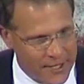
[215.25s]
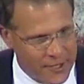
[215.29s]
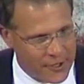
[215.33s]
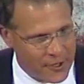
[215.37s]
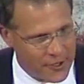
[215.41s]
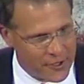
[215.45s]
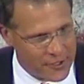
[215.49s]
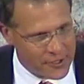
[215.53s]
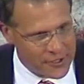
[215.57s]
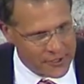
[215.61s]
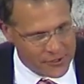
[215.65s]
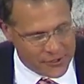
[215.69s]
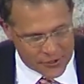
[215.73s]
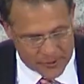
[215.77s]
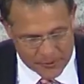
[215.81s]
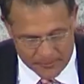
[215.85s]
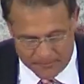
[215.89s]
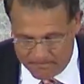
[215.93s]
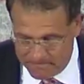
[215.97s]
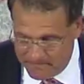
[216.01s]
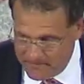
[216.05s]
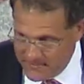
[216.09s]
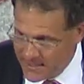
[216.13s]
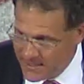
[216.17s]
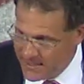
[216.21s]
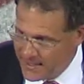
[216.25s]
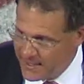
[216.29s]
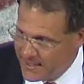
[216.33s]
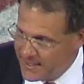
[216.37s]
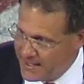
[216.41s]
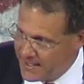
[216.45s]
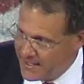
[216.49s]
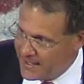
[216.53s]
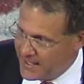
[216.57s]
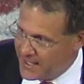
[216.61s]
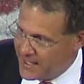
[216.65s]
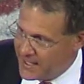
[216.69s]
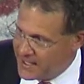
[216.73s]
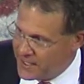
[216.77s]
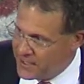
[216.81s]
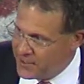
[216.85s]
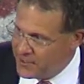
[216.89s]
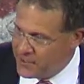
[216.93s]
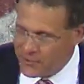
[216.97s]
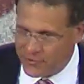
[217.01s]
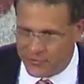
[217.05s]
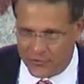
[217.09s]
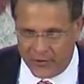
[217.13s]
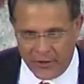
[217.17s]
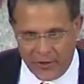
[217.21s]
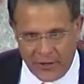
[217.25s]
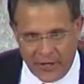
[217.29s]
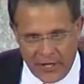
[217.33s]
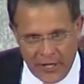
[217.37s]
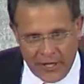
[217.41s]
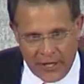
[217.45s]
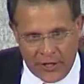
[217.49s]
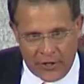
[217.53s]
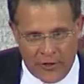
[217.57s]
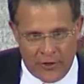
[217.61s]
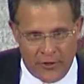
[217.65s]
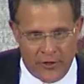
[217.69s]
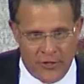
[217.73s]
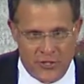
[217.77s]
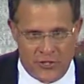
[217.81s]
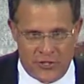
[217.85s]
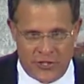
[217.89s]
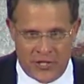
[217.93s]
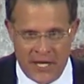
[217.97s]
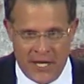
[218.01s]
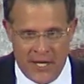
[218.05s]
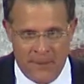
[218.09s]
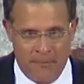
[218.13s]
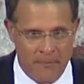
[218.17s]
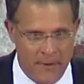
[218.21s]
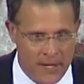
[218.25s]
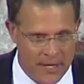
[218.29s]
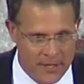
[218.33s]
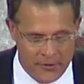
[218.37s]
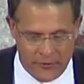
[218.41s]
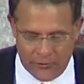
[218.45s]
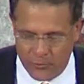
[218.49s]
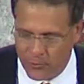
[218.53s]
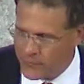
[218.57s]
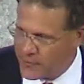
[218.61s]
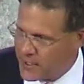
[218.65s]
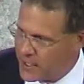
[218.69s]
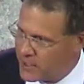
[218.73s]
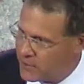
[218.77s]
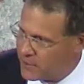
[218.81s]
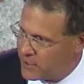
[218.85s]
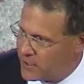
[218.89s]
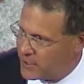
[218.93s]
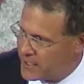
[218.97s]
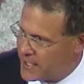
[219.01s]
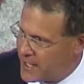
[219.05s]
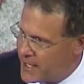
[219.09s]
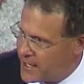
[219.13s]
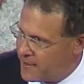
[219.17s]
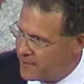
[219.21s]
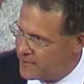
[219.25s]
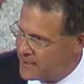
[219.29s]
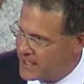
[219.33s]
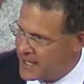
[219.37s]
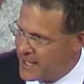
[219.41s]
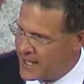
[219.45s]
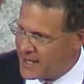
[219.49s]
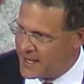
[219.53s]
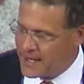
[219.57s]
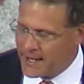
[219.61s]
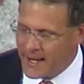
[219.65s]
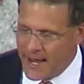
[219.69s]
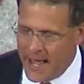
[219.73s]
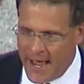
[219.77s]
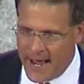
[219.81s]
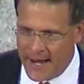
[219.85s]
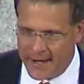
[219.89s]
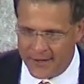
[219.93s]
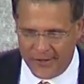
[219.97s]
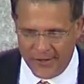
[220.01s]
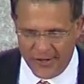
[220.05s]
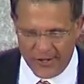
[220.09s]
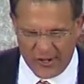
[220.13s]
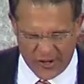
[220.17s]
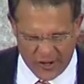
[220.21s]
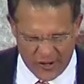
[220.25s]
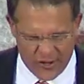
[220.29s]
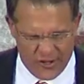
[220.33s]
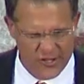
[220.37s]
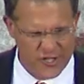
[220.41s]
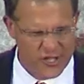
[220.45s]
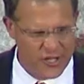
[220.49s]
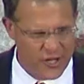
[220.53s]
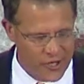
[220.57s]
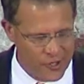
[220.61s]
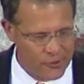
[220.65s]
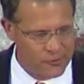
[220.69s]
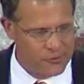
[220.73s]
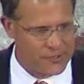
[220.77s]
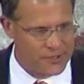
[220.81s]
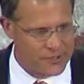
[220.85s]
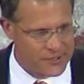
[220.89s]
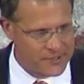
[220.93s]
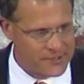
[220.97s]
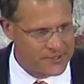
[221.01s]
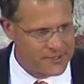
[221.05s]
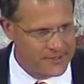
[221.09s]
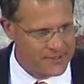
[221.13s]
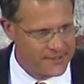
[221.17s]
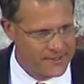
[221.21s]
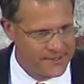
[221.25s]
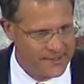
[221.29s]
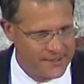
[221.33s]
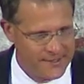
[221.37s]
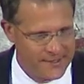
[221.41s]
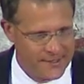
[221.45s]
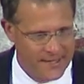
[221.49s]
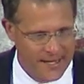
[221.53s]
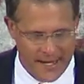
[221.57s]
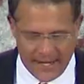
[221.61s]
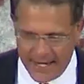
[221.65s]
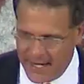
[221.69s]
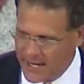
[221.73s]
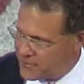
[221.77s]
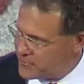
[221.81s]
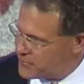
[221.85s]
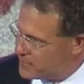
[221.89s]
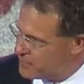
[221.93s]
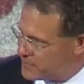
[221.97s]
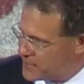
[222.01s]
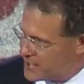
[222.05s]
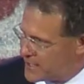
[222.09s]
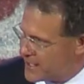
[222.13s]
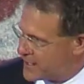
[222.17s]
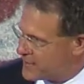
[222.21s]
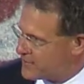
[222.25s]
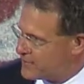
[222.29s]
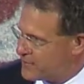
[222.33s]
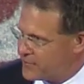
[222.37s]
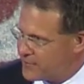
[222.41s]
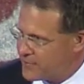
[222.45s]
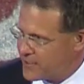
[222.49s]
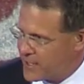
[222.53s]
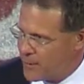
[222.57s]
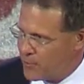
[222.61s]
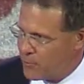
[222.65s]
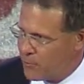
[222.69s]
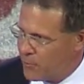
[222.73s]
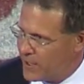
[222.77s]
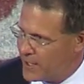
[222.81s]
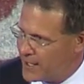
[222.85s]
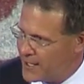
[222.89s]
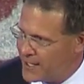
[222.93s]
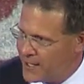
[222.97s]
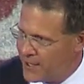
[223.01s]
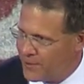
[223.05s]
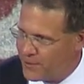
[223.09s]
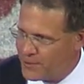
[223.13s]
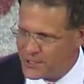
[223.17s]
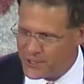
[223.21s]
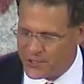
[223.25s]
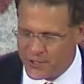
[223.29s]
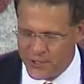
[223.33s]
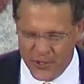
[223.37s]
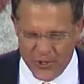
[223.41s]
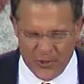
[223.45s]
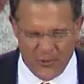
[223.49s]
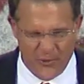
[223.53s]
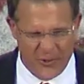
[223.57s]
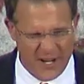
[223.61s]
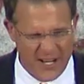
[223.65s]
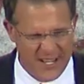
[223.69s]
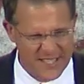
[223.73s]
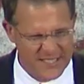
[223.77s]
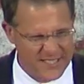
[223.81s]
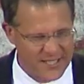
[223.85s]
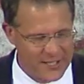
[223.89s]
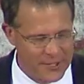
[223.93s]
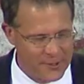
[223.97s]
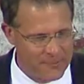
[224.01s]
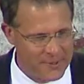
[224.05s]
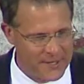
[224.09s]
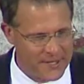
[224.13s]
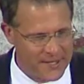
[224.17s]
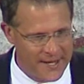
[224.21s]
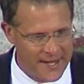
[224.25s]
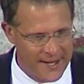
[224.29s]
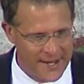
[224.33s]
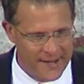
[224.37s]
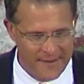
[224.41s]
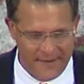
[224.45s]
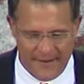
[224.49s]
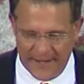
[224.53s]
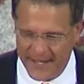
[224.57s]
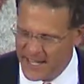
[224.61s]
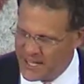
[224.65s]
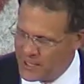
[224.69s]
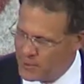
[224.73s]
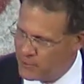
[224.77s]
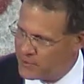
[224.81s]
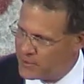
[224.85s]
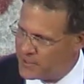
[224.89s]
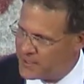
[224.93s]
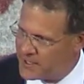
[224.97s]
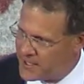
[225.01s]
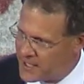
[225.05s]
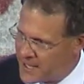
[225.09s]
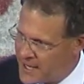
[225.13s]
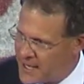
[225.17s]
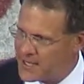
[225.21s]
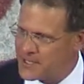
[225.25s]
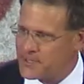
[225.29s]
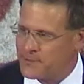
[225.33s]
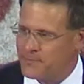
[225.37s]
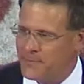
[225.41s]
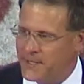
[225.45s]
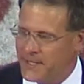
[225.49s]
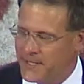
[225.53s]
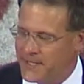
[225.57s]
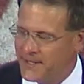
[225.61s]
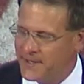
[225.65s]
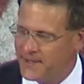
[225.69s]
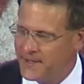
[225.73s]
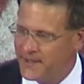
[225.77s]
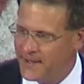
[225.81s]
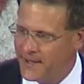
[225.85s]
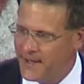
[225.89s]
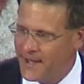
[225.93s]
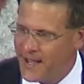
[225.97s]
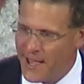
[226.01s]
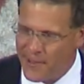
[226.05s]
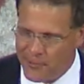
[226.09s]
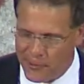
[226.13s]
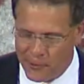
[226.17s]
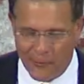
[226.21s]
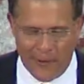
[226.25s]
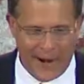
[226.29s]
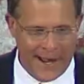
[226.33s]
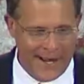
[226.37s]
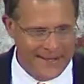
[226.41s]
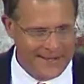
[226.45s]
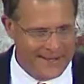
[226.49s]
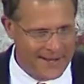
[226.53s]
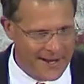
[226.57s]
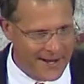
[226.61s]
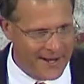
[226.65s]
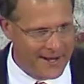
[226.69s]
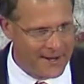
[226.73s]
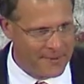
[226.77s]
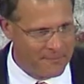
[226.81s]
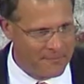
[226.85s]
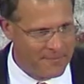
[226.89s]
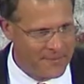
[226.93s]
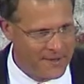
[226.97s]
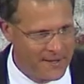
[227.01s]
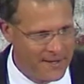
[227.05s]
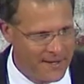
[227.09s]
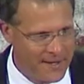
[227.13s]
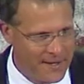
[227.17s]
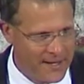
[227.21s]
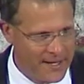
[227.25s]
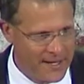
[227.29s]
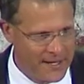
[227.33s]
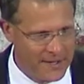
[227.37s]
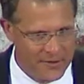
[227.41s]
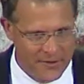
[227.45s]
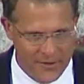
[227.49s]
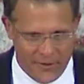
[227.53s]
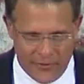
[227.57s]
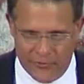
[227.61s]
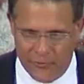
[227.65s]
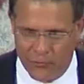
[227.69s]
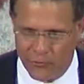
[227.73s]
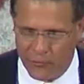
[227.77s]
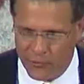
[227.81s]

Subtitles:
encourager. He didn't just encourage teammates when they're a little down. He had a knack to encourage coaches. I got some texts the same way. He always knew when I was a little bit down, and he would text me at the right time and just